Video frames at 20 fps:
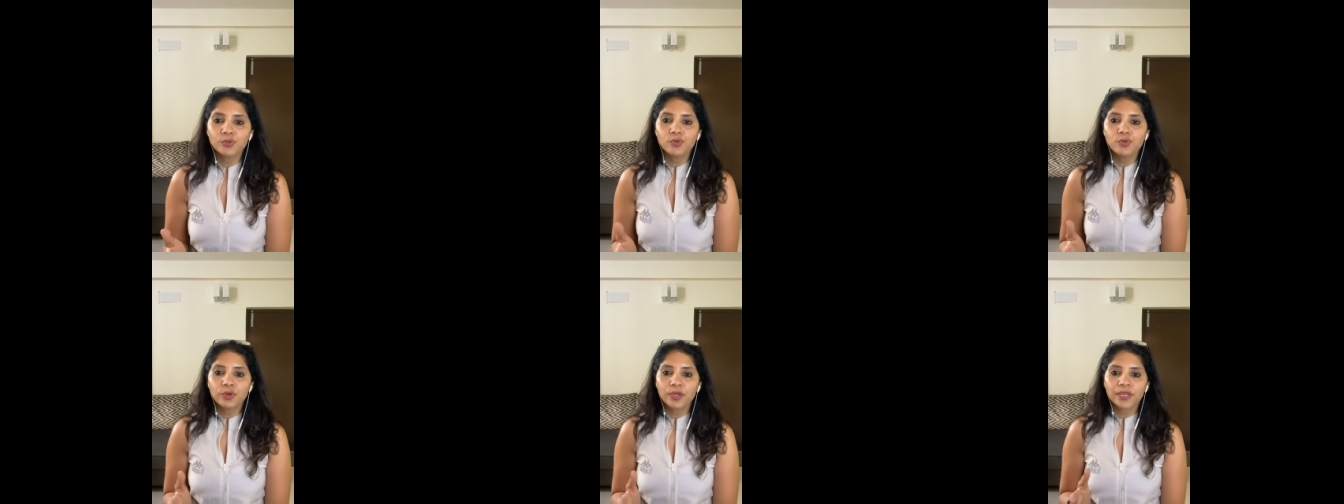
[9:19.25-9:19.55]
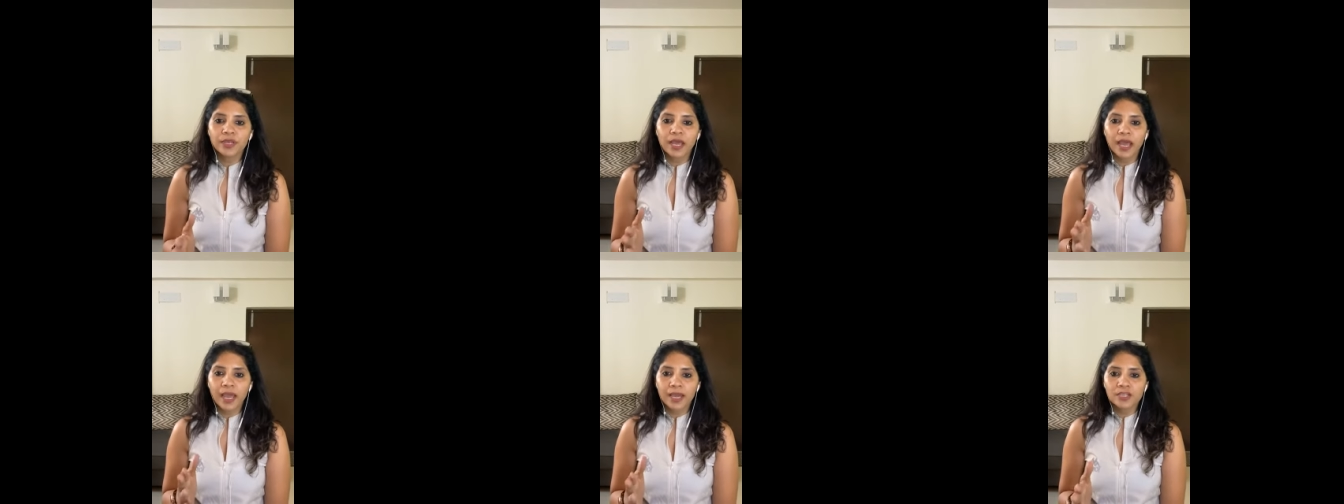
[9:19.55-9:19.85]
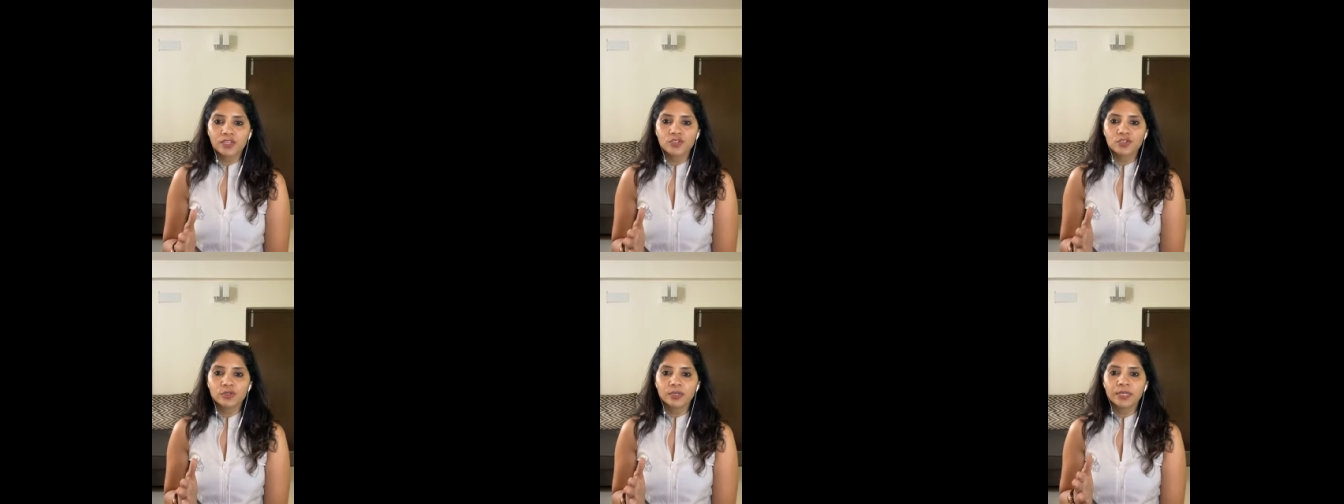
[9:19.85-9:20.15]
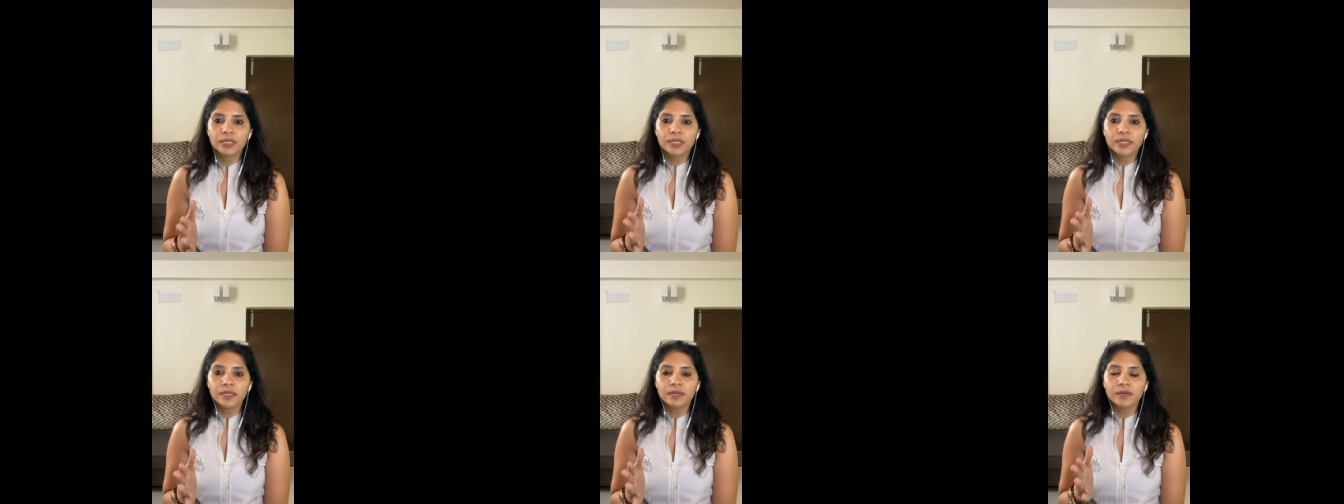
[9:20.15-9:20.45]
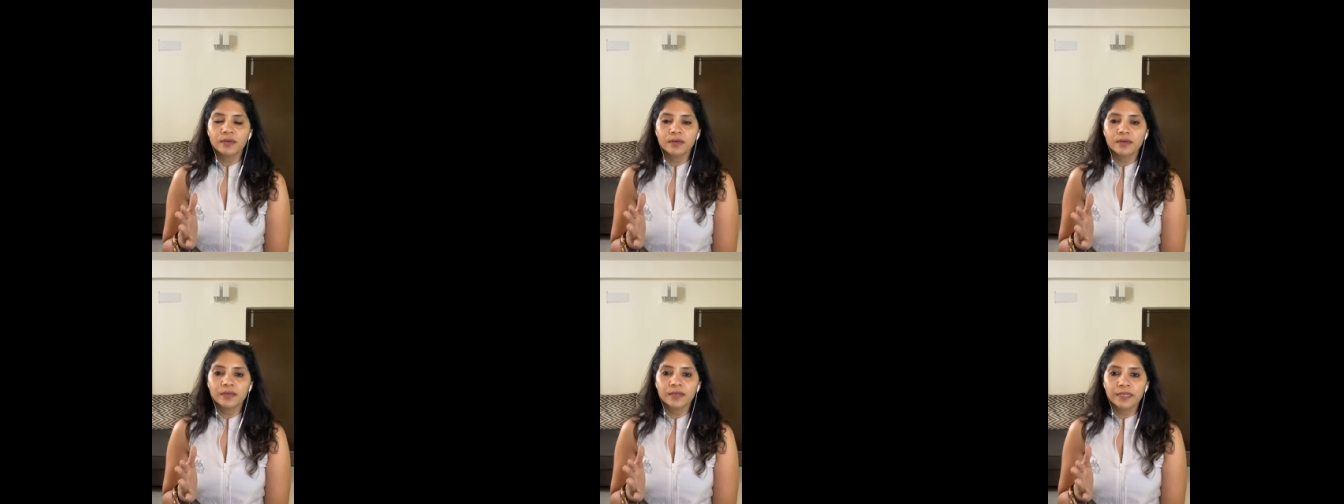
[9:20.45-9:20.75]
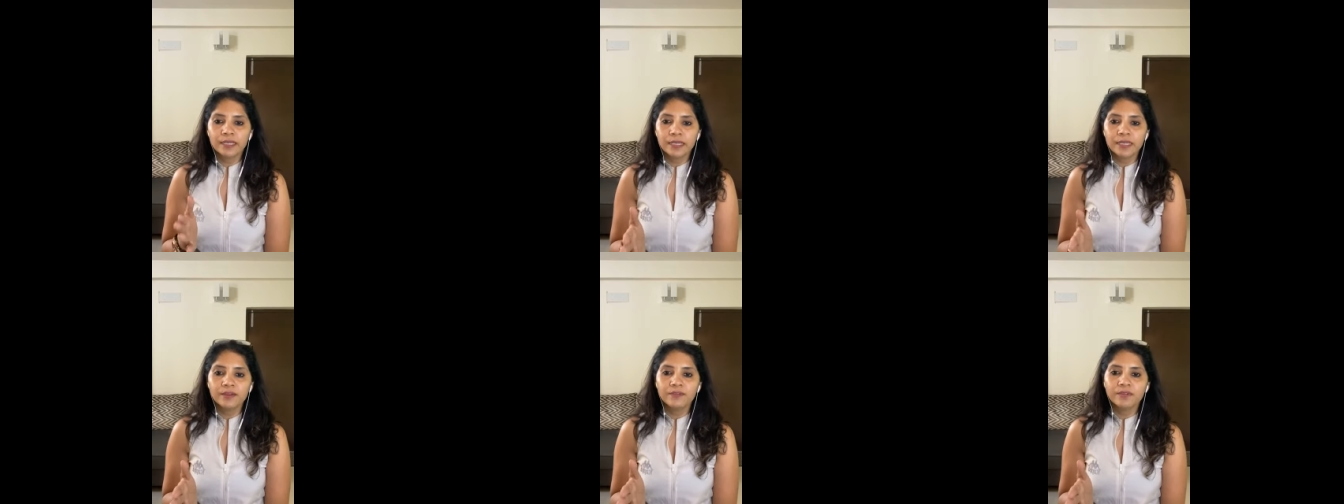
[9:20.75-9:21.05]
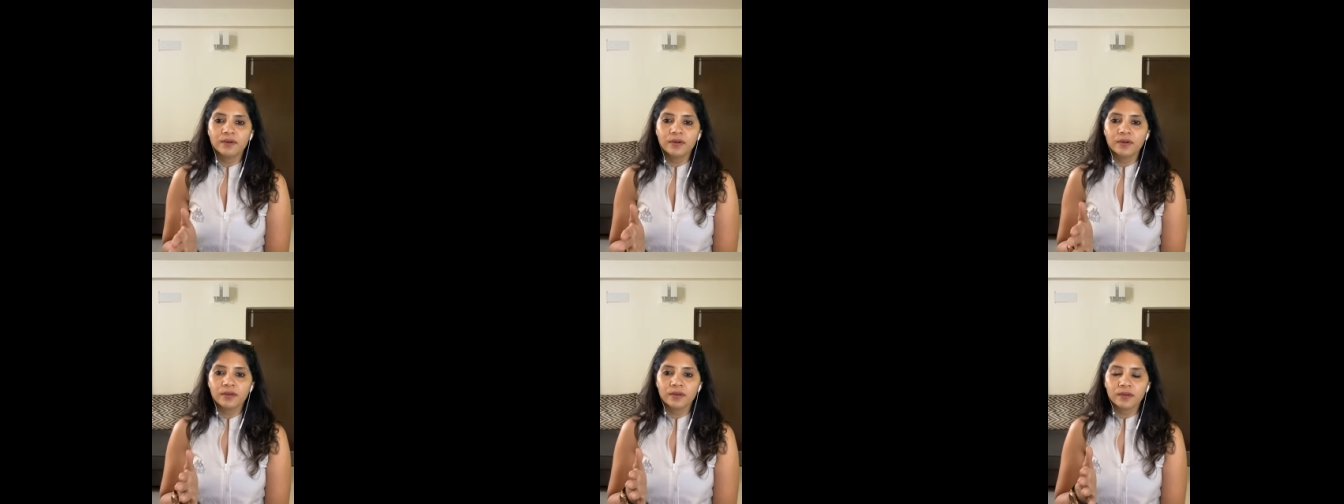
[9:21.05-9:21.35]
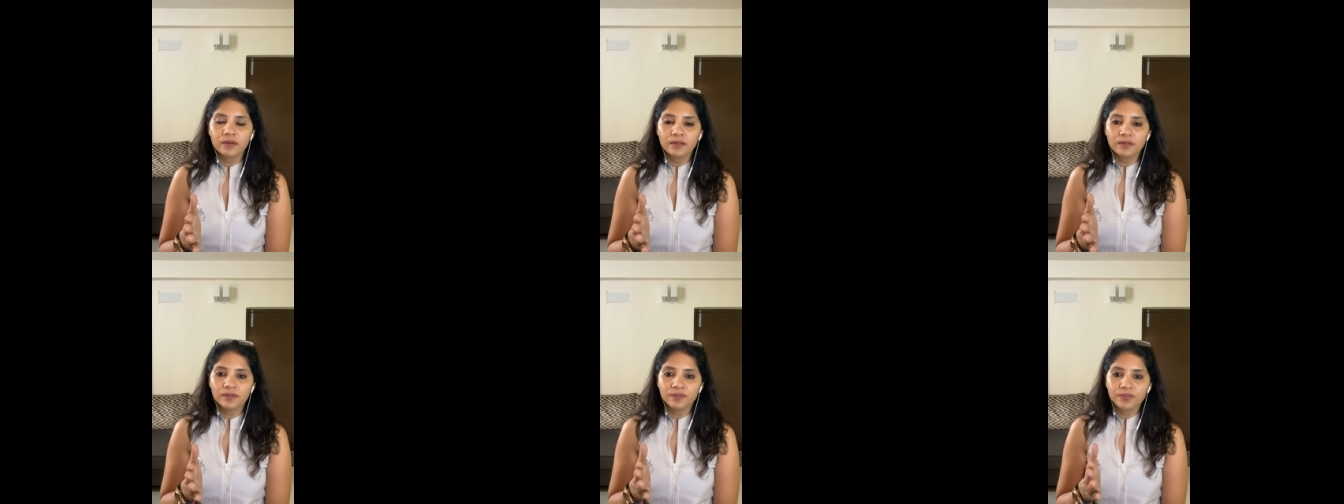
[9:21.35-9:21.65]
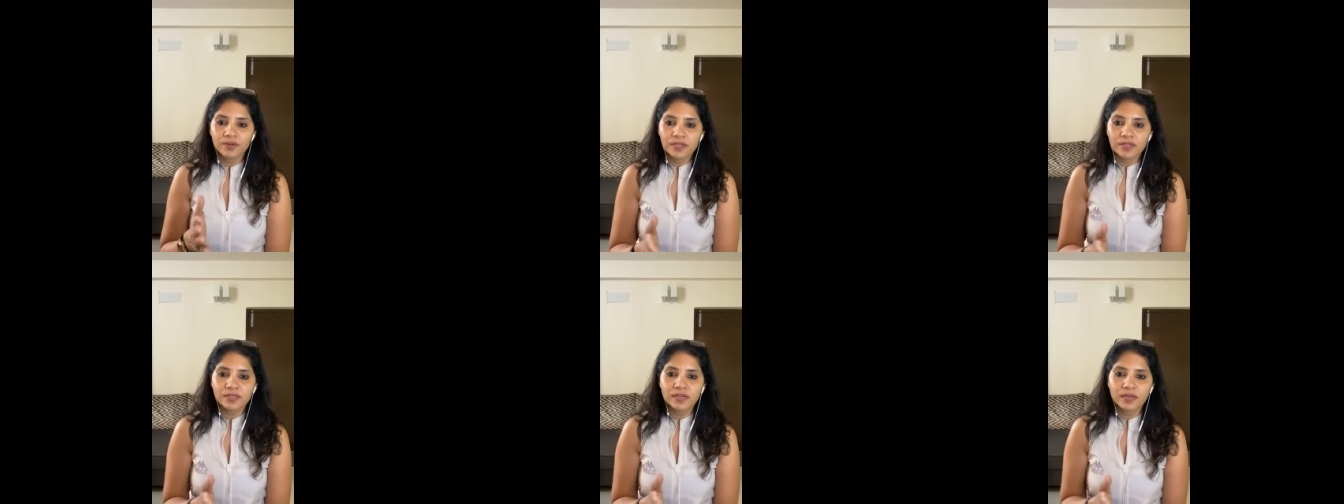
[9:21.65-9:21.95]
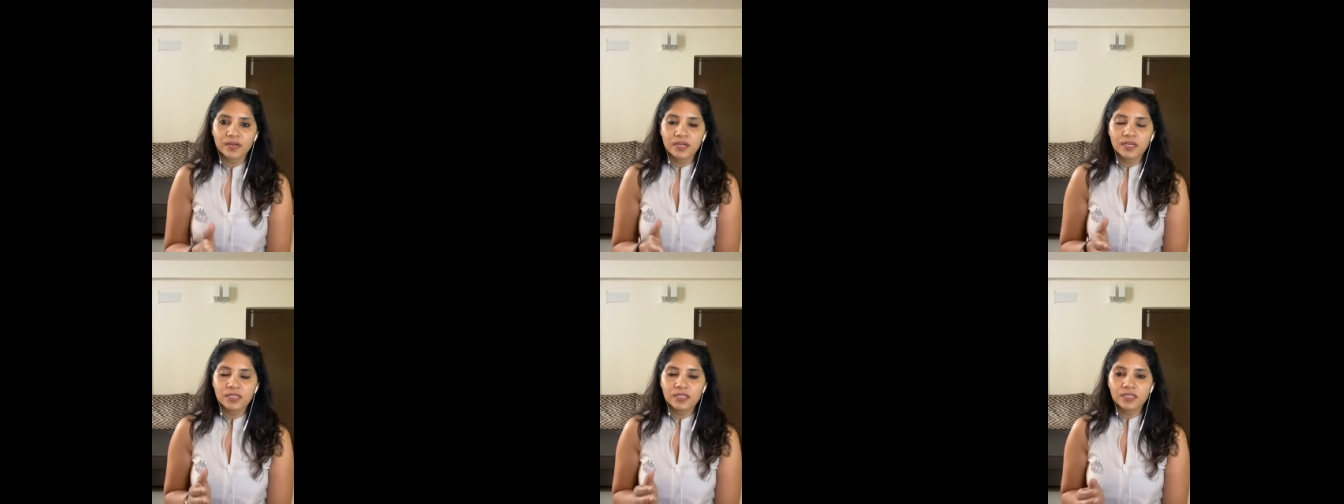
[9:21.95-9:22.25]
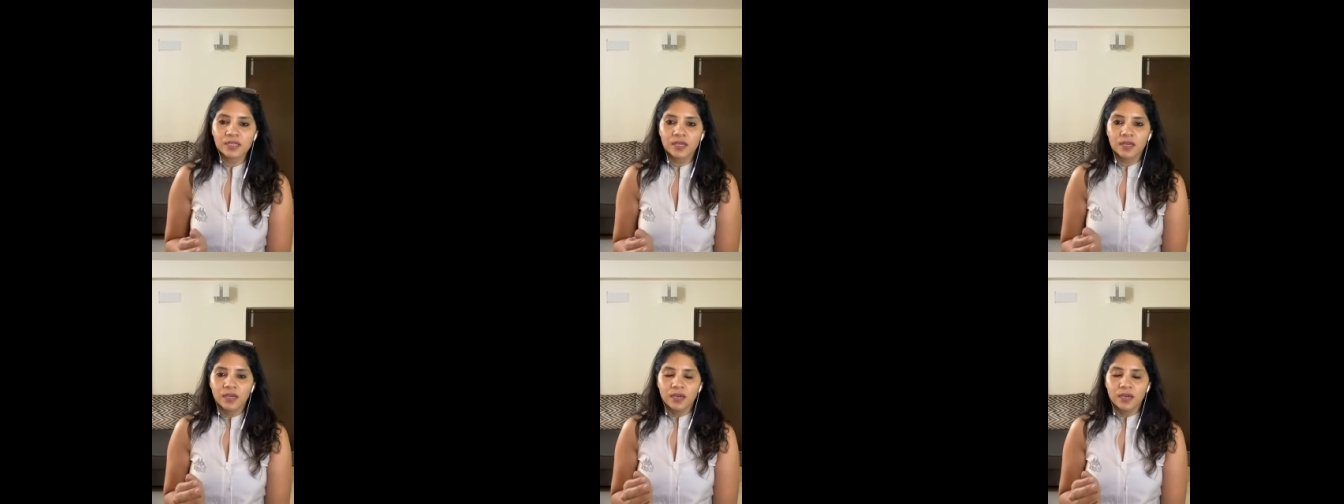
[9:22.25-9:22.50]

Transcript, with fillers: who can actually uh, deliver the results